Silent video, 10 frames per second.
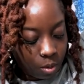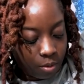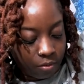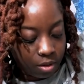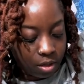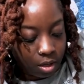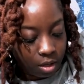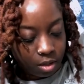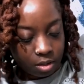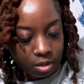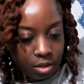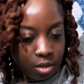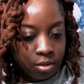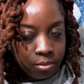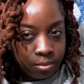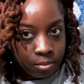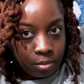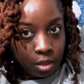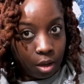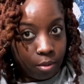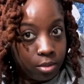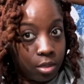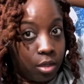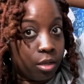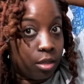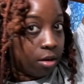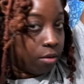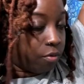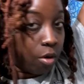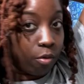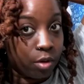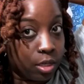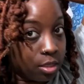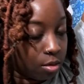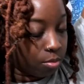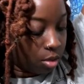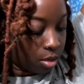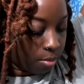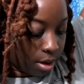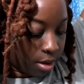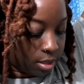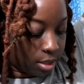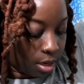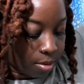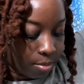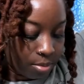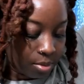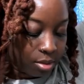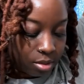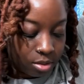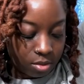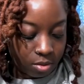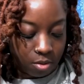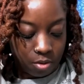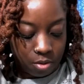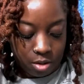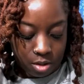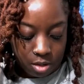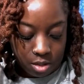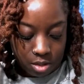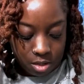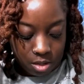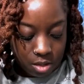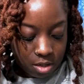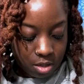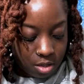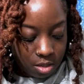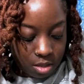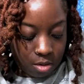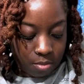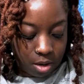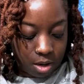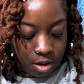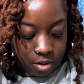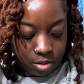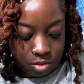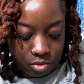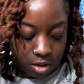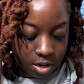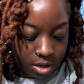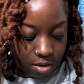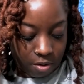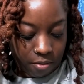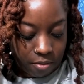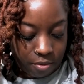feel like I was under there for a reasonable amount of time, so I think my hair is dried enough.